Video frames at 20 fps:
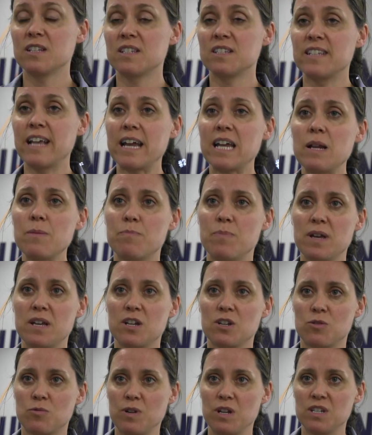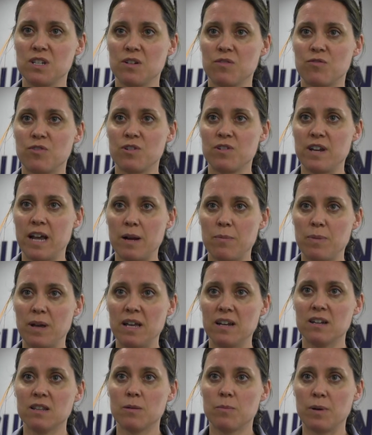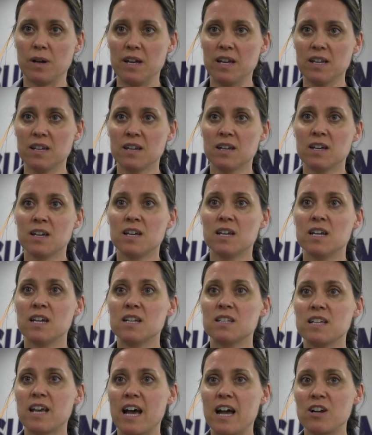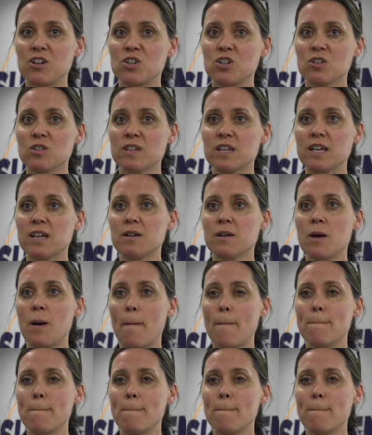The second biggest reason for neck pain on the bike is actually